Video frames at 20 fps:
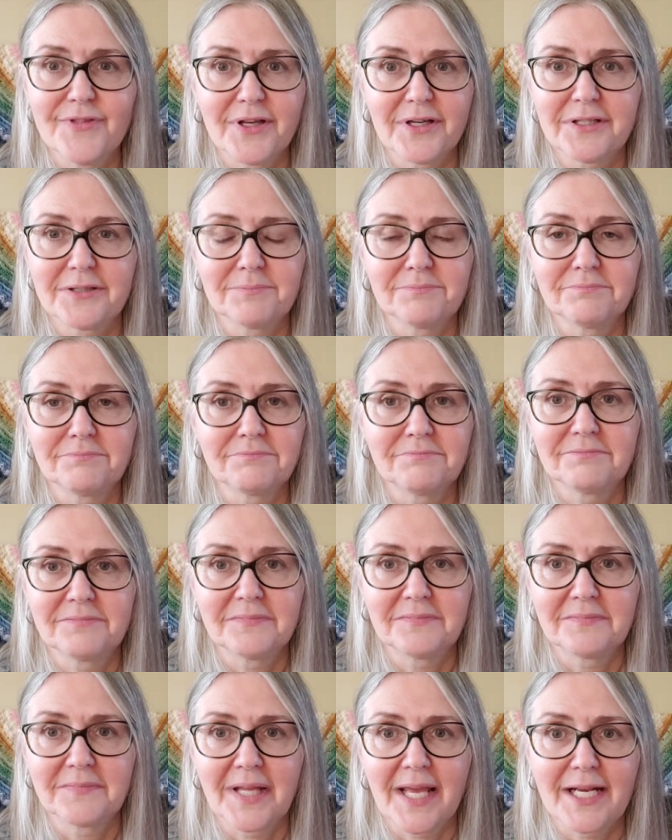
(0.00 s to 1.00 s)
them
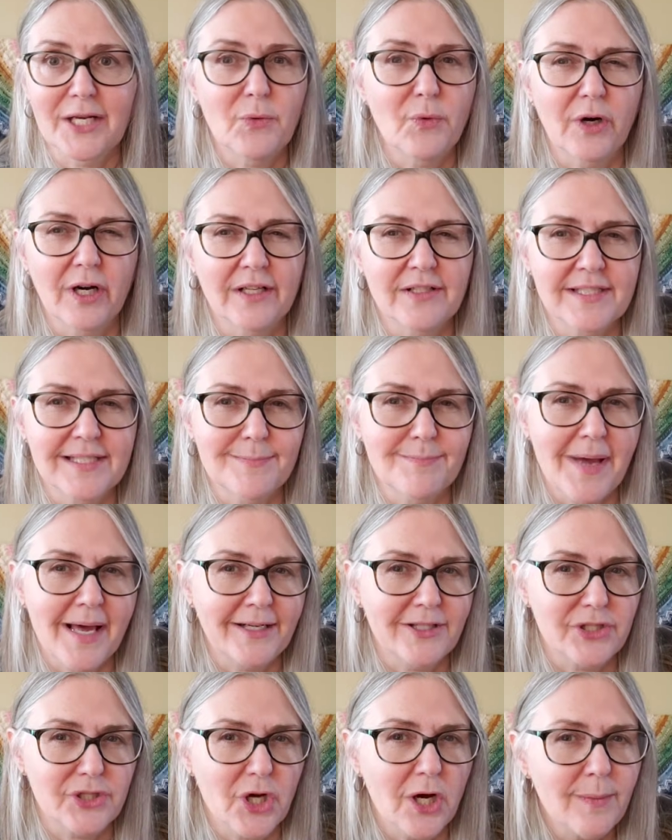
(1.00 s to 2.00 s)
anywhere else in
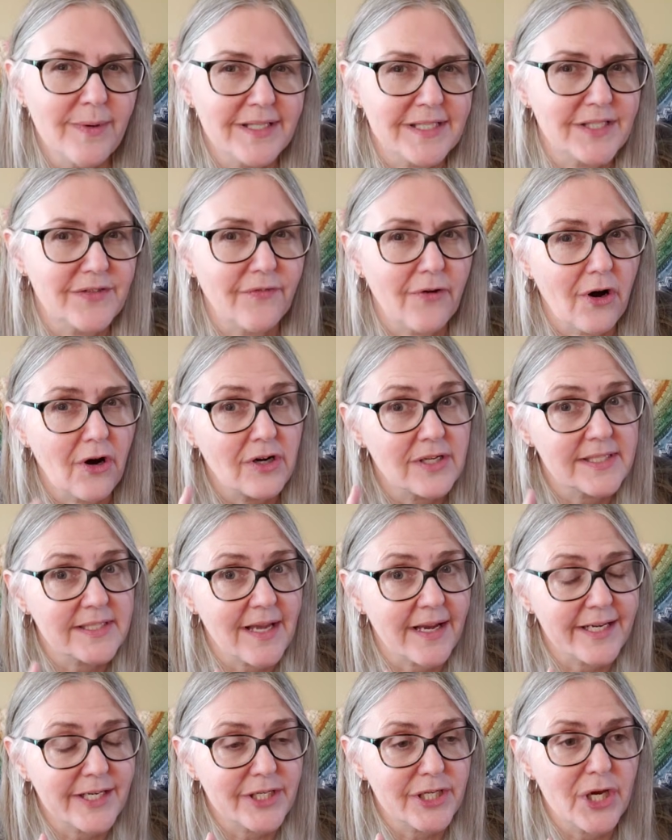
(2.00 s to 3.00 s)
Manitoba, as far as
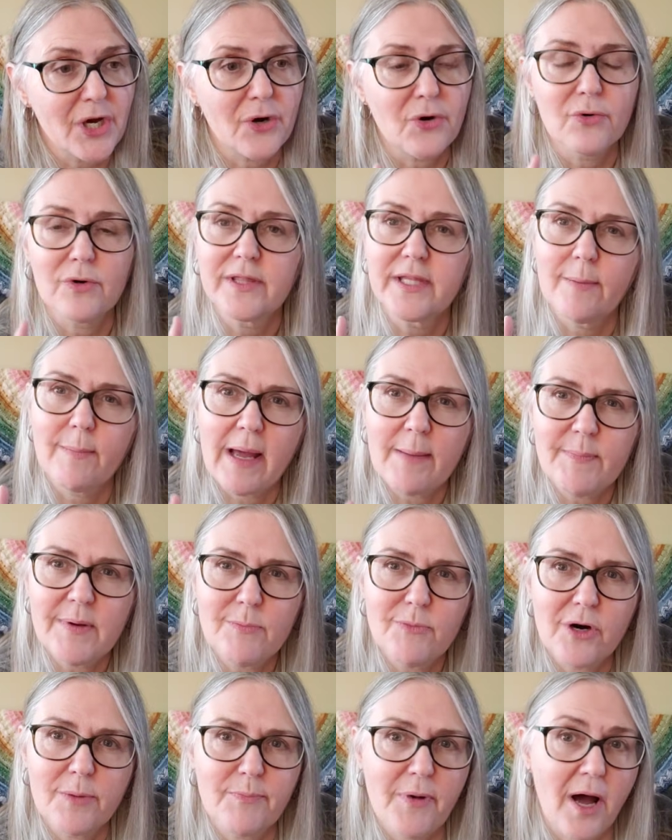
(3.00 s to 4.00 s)
I know. They might be
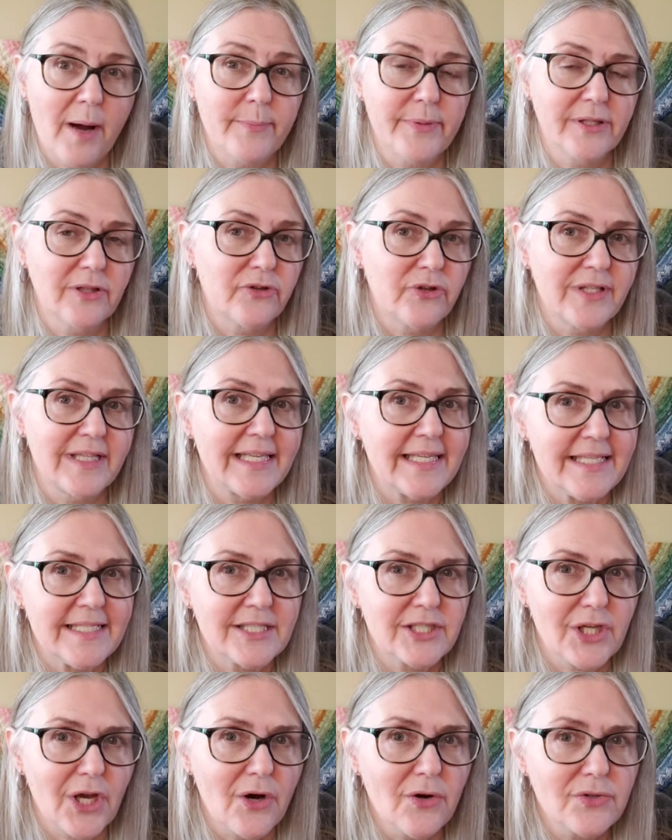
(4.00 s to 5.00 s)
more popular in the
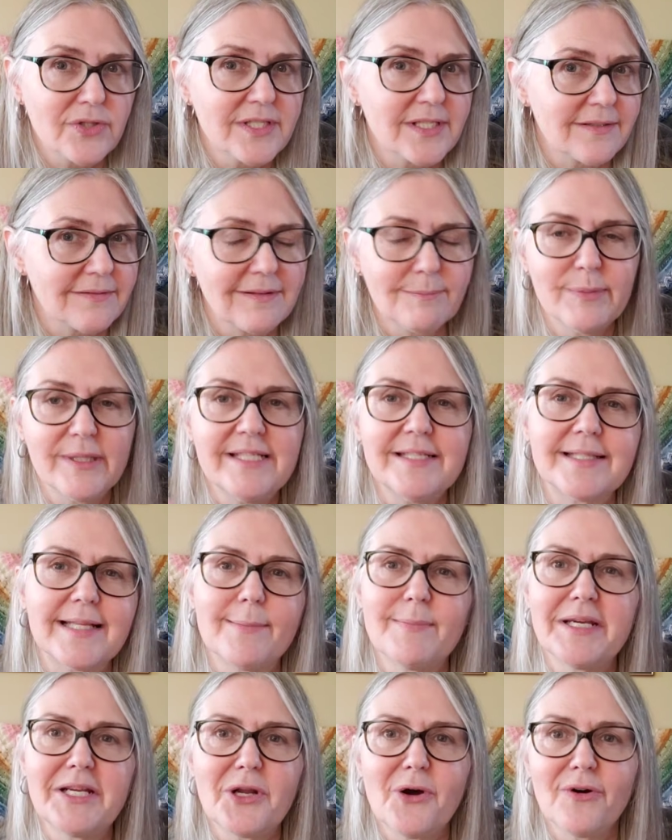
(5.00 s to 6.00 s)
East Coast. Please let
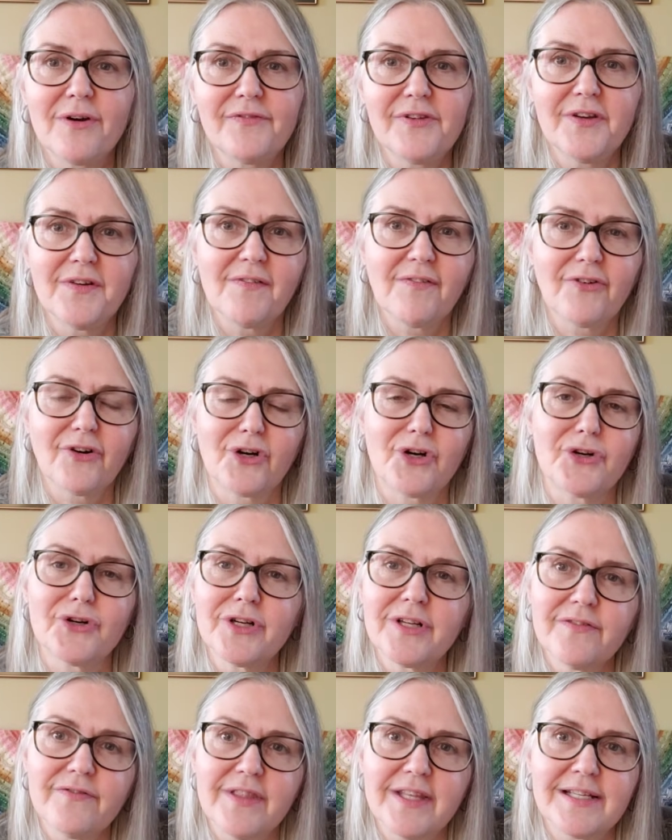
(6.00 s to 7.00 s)
me know if you've ever heard
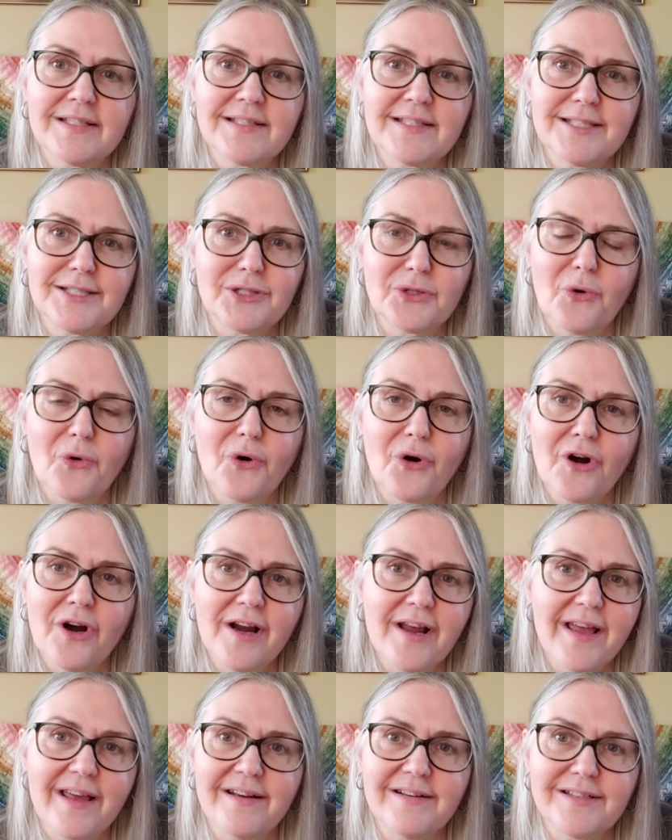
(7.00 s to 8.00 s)
of this store,
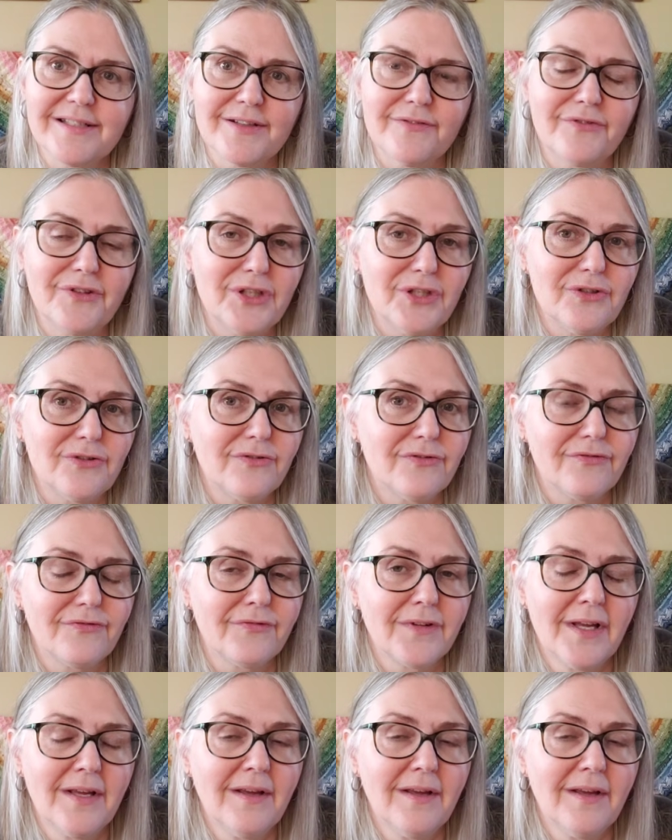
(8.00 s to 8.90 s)
and if you've